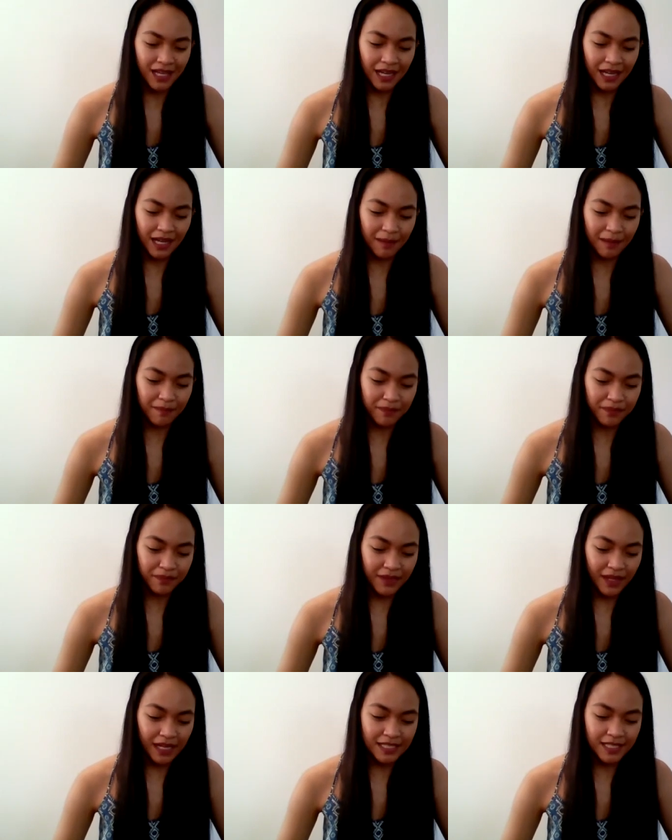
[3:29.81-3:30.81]

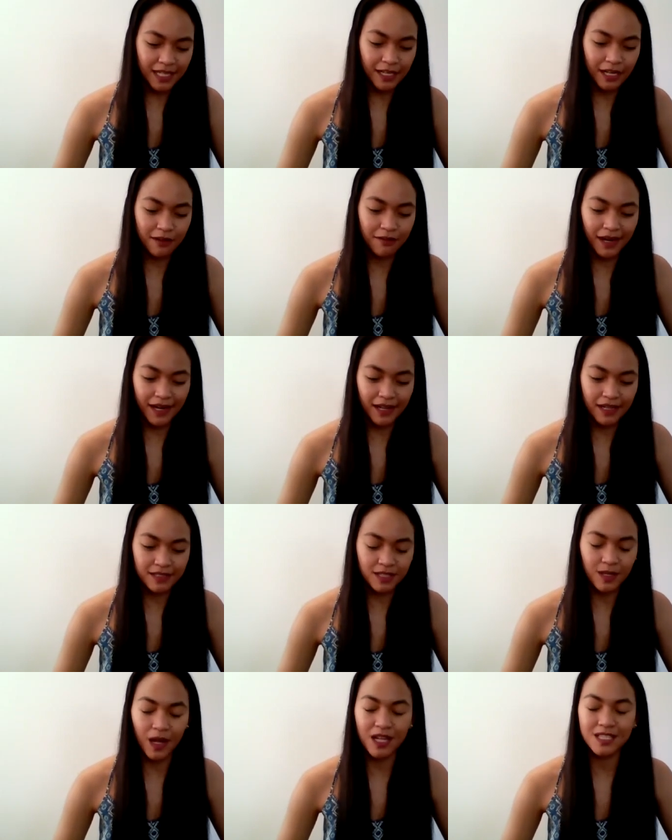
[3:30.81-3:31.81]
I started writing
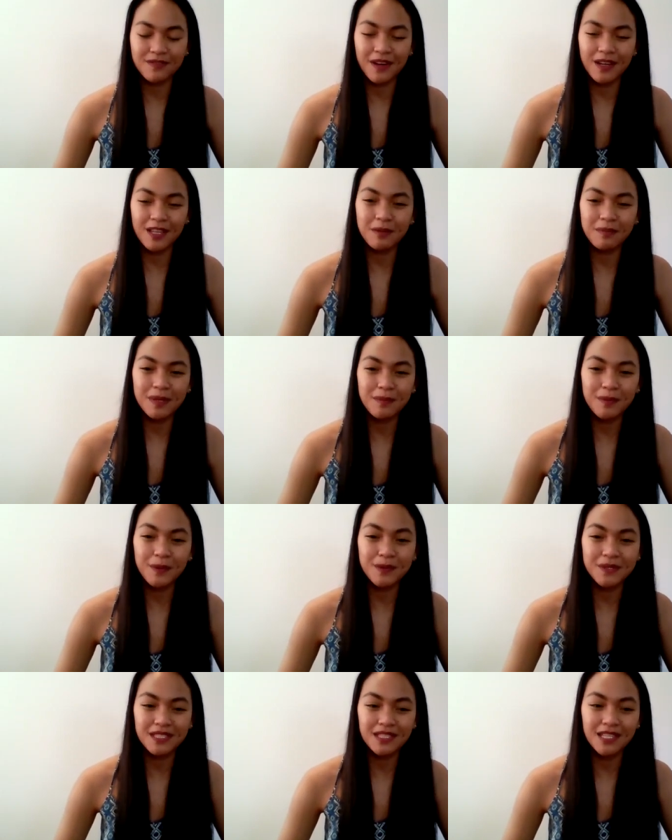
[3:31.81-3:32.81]
songs for other
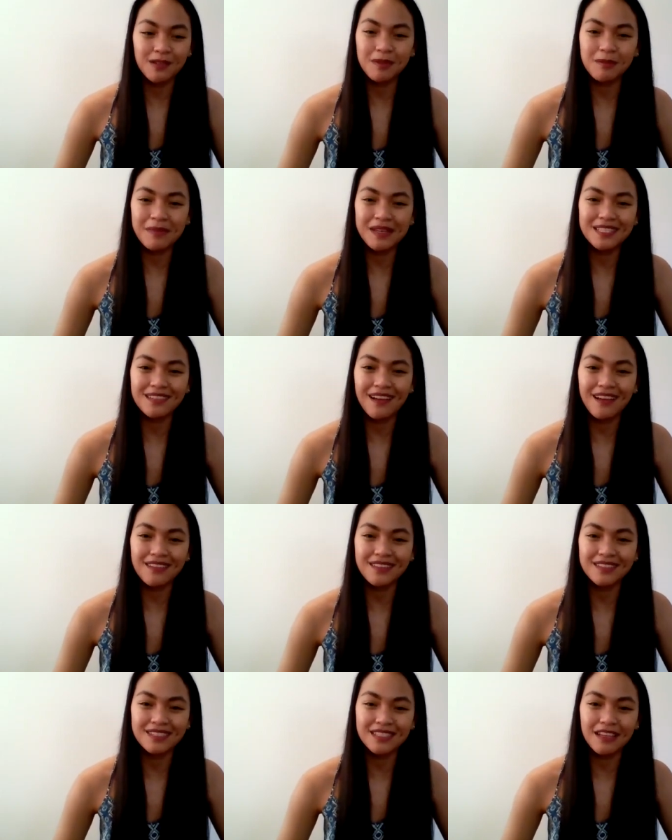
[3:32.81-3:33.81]
people dealing with mental
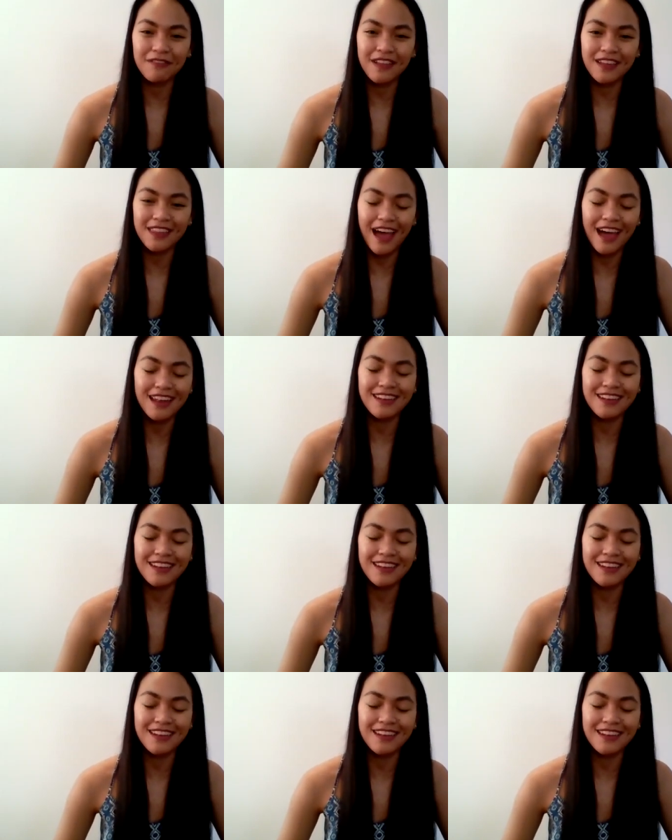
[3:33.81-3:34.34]
health and stuff like that.